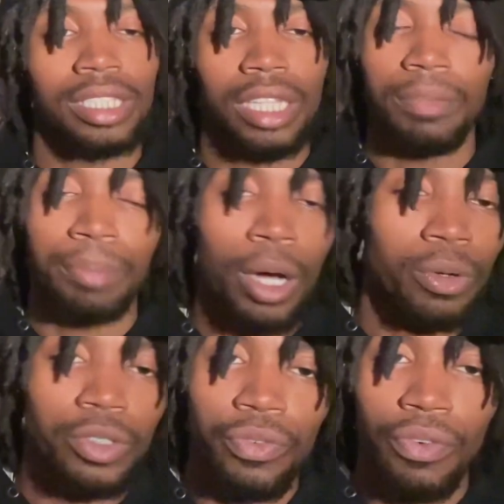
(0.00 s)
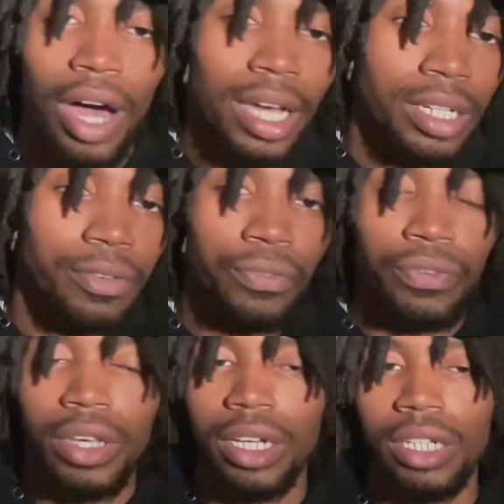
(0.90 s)
The belt is fire,
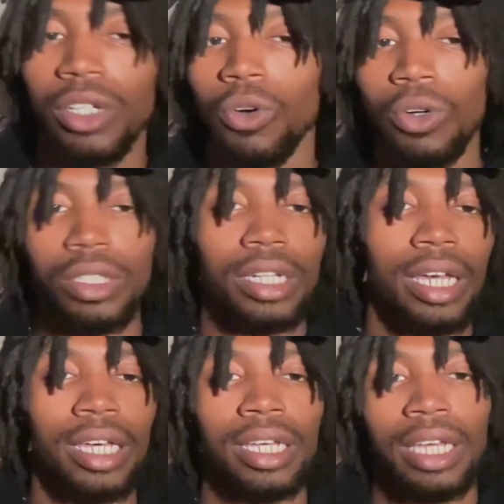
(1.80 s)
fit good, all of that.